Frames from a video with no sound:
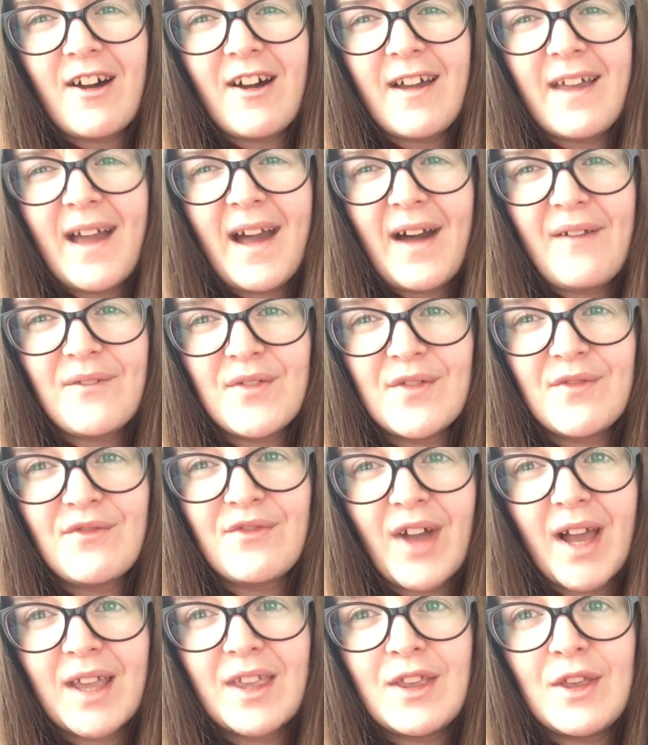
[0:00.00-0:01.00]
I haven't
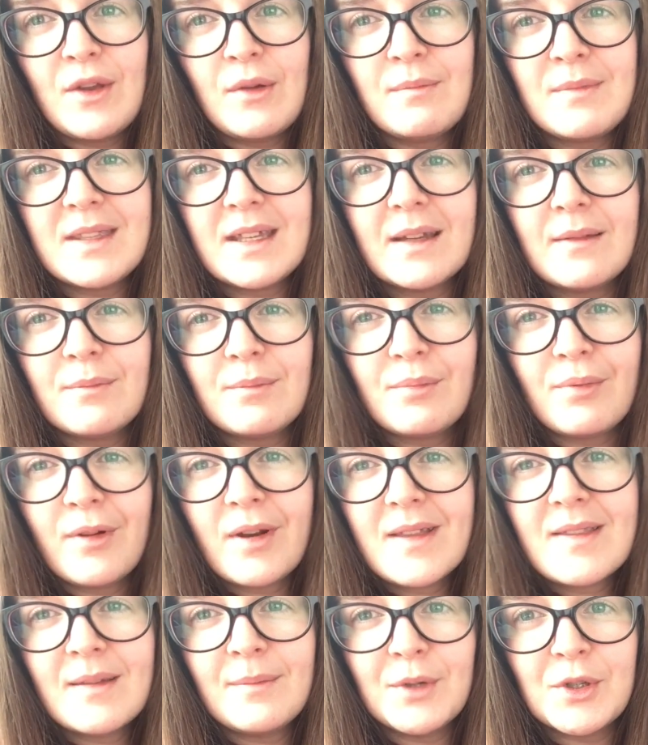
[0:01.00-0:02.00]
vacuumed it
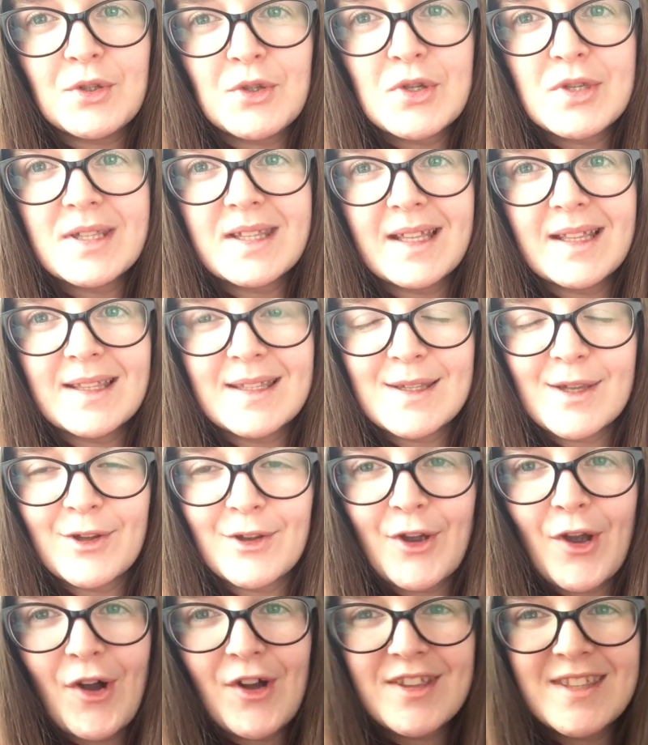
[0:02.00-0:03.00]
pretty much since I
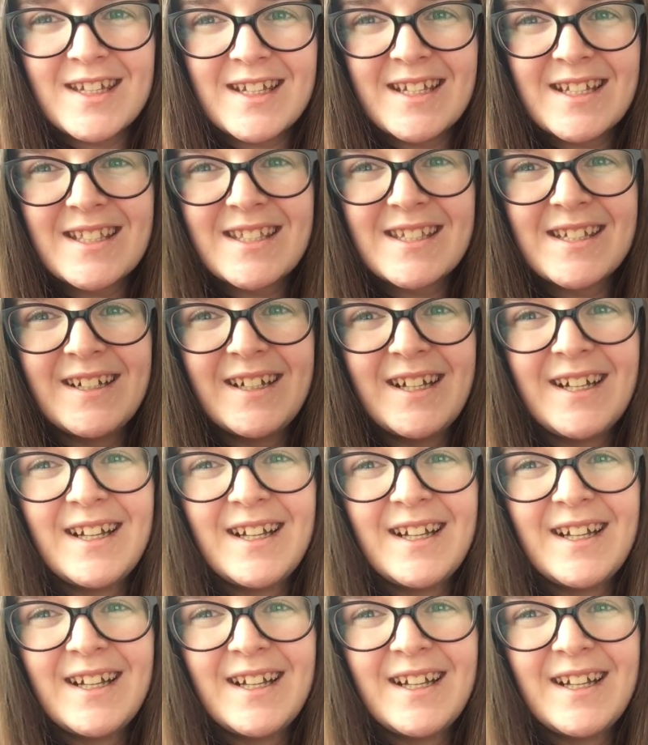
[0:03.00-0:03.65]
got it